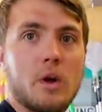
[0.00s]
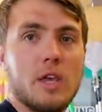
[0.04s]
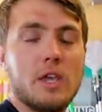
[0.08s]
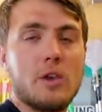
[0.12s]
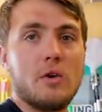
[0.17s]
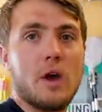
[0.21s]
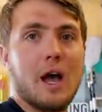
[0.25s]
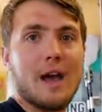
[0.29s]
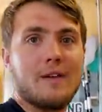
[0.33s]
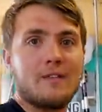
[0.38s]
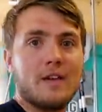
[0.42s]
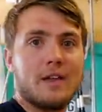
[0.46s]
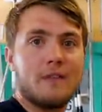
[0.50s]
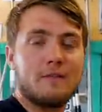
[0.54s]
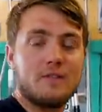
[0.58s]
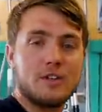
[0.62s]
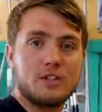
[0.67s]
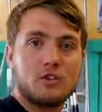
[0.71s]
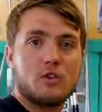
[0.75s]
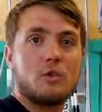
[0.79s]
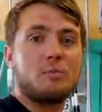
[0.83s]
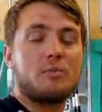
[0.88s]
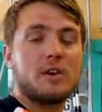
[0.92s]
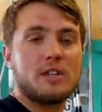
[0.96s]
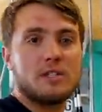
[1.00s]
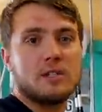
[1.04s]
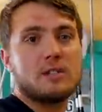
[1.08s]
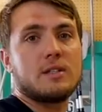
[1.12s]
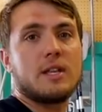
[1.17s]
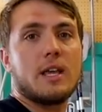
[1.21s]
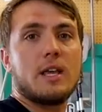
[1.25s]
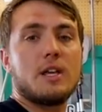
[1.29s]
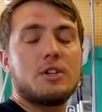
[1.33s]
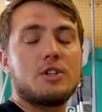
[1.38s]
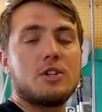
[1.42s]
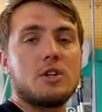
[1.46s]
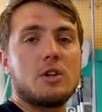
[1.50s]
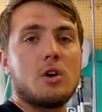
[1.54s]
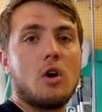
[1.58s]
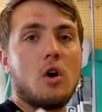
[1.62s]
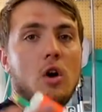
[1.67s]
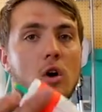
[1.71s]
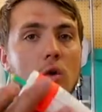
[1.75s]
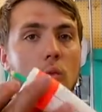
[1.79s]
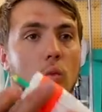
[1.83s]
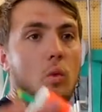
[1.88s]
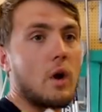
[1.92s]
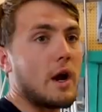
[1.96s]
way you have a visual presentation
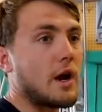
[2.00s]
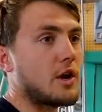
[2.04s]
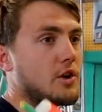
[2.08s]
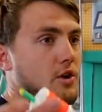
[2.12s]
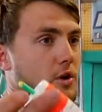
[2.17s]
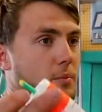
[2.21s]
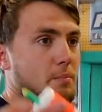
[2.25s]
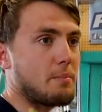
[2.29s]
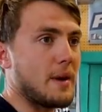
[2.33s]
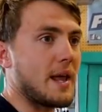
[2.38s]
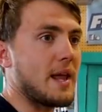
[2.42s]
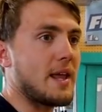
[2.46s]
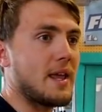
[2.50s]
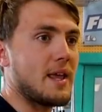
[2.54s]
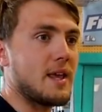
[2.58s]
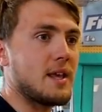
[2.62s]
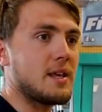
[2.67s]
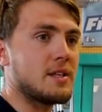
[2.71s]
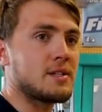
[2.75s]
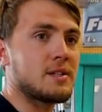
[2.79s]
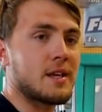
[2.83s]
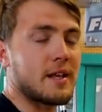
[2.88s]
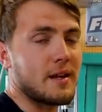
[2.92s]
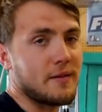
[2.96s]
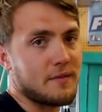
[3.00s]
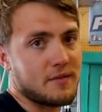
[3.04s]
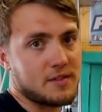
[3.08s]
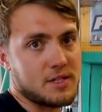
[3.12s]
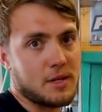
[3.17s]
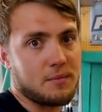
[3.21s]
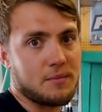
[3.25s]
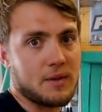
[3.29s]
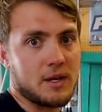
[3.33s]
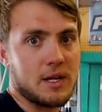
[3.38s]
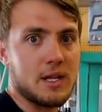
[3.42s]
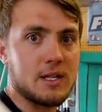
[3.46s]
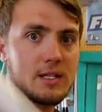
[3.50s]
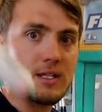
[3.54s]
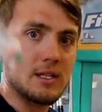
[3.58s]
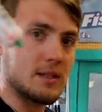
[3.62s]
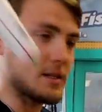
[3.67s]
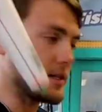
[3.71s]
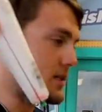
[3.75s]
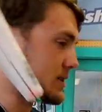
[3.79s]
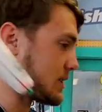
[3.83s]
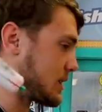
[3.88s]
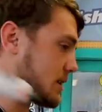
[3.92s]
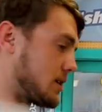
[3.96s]
on where your bait is. And if something eats
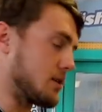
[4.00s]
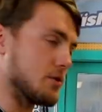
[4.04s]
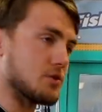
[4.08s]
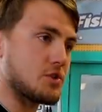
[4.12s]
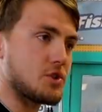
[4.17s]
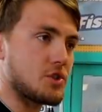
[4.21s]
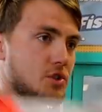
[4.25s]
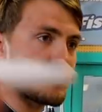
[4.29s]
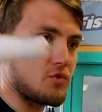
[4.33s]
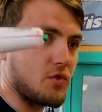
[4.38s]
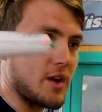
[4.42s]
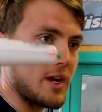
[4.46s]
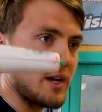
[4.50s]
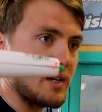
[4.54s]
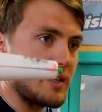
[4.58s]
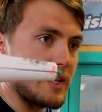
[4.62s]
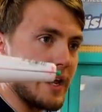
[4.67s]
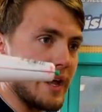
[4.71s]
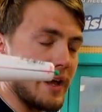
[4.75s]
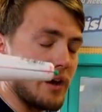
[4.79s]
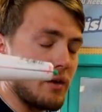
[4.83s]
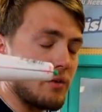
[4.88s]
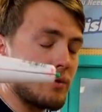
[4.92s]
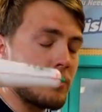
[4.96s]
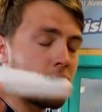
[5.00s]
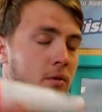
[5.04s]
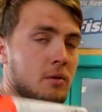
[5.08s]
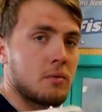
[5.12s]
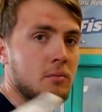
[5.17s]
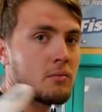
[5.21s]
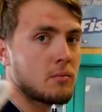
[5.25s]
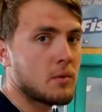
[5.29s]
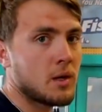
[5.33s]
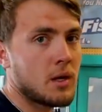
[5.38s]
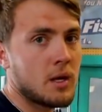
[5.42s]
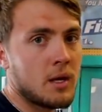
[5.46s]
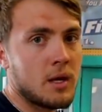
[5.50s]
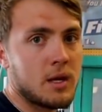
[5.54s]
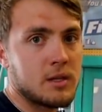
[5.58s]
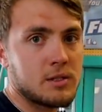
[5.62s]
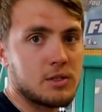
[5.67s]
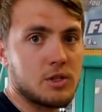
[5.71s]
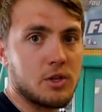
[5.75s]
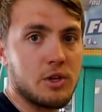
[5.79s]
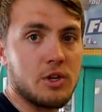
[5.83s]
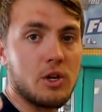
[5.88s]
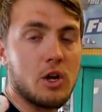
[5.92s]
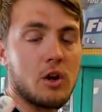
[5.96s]
it, this thing goes straight down.
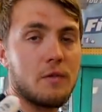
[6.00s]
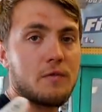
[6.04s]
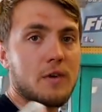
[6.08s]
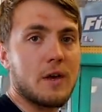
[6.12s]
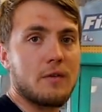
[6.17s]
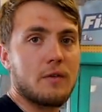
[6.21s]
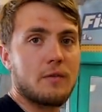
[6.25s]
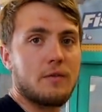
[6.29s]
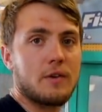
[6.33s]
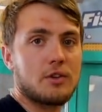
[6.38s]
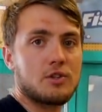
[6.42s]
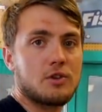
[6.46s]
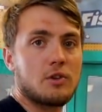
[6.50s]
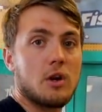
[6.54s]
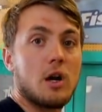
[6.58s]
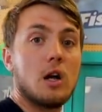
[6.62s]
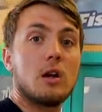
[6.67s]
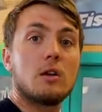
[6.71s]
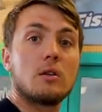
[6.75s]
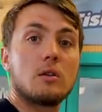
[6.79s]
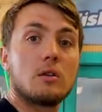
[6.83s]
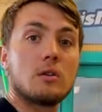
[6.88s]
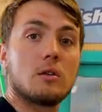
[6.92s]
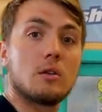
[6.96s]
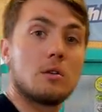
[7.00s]
So you know if you have a fish or not.